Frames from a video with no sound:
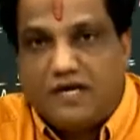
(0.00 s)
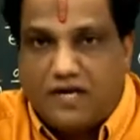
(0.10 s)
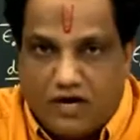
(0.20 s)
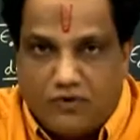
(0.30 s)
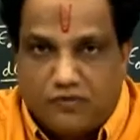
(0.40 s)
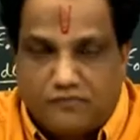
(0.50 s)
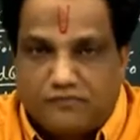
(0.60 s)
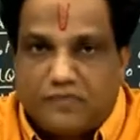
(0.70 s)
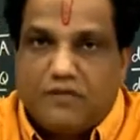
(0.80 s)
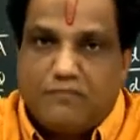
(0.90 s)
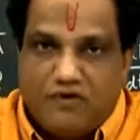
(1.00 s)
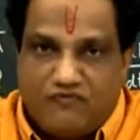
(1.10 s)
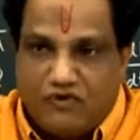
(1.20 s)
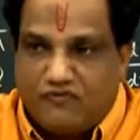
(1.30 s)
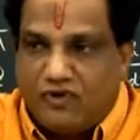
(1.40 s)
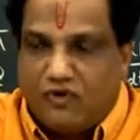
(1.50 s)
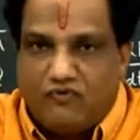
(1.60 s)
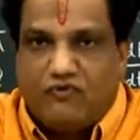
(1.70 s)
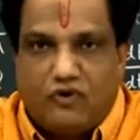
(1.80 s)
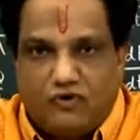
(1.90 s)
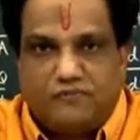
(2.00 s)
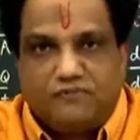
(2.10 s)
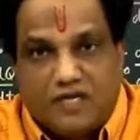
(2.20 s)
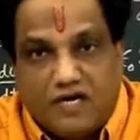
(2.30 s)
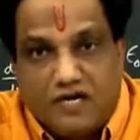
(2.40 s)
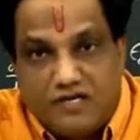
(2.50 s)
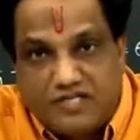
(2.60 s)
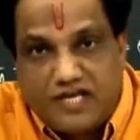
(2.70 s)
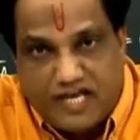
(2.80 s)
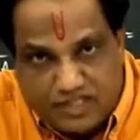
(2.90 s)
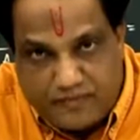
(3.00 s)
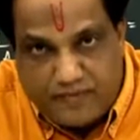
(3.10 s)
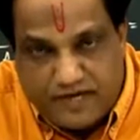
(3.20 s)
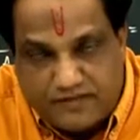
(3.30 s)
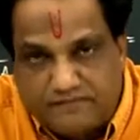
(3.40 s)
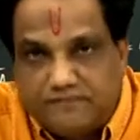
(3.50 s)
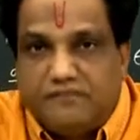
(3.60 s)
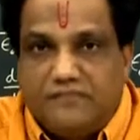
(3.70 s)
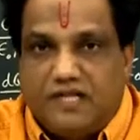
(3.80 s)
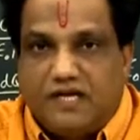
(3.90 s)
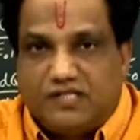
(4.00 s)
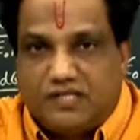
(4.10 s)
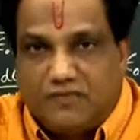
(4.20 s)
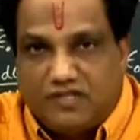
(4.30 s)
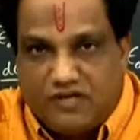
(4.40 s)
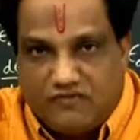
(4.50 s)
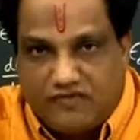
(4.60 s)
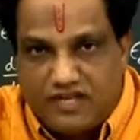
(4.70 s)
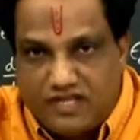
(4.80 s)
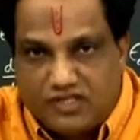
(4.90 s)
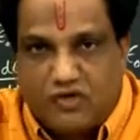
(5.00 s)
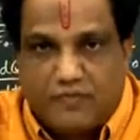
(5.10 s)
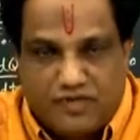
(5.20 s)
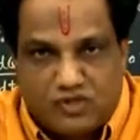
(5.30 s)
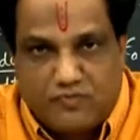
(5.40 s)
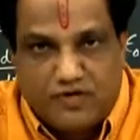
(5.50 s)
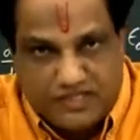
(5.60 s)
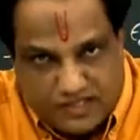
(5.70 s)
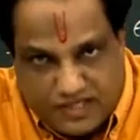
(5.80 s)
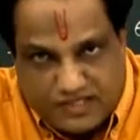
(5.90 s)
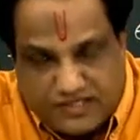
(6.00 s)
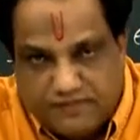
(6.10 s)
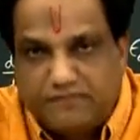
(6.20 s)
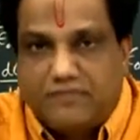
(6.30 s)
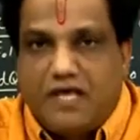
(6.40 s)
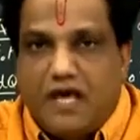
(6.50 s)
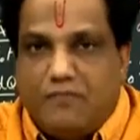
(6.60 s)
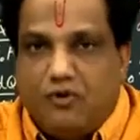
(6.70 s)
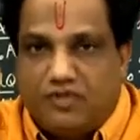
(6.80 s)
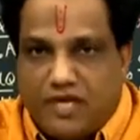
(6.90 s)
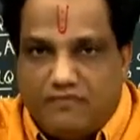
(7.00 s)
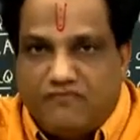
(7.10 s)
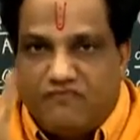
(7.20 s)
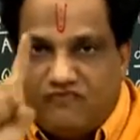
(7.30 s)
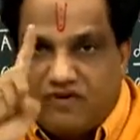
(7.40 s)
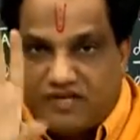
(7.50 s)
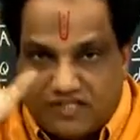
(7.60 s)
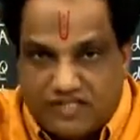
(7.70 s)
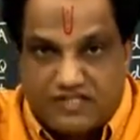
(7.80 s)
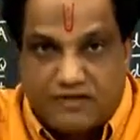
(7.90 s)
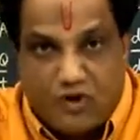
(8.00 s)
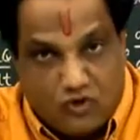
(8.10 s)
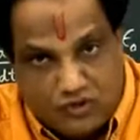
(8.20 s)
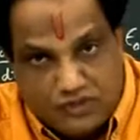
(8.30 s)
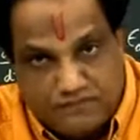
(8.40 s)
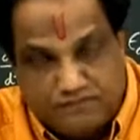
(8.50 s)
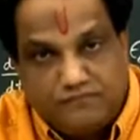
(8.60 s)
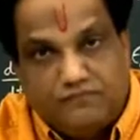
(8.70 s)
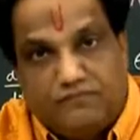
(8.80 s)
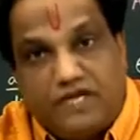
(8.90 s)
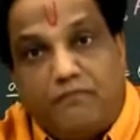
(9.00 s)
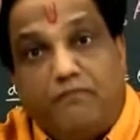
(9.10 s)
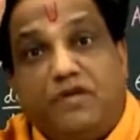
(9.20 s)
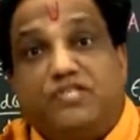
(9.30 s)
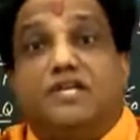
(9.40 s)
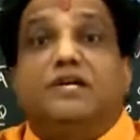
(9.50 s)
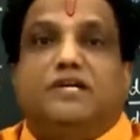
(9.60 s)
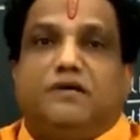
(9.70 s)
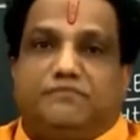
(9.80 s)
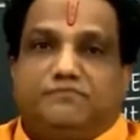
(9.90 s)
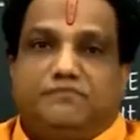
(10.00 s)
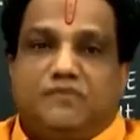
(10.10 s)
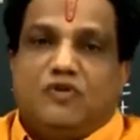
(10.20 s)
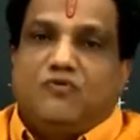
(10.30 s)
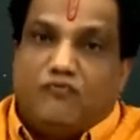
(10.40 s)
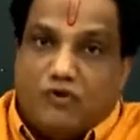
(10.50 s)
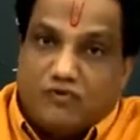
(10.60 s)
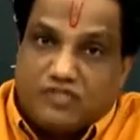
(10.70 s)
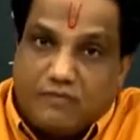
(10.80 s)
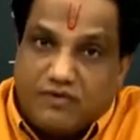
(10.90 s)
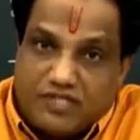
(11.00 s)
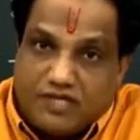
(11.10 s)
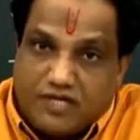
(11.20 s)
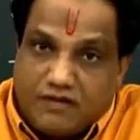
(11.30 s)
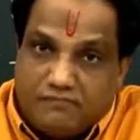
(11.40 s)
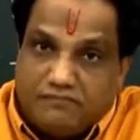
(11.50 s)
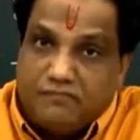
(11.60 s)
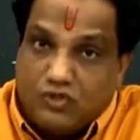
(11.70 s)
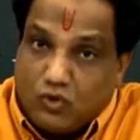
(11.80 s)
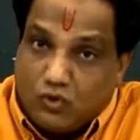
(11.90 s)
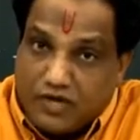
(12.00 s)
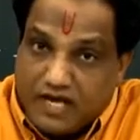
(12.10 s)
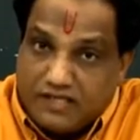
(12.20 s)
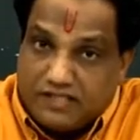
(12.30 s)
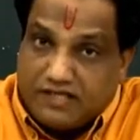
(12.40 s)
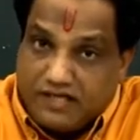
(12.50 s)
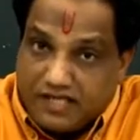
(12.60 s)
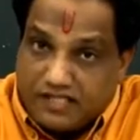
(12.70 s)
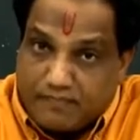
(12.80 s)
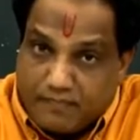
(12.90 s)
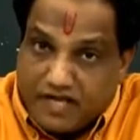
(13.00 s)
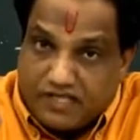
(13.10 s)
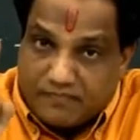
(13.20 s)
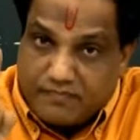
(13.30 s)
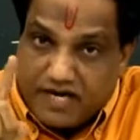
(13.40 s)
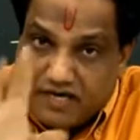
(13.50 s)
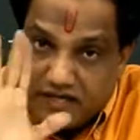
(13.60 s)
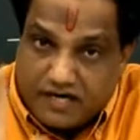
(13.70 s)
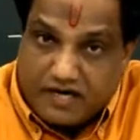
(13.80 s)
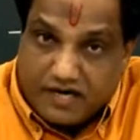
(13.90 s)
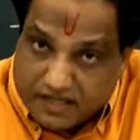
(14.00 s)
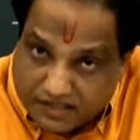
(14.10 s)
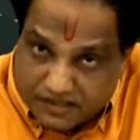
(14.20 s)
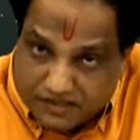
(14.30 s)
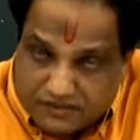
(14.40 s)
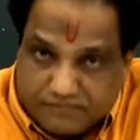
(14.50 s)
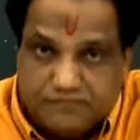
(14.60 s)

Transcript: Now, before we go for Hertz experiment, there are some other various topics to be discussed. Among them, first is about that missing term. What was that missing term? Known as displacement current.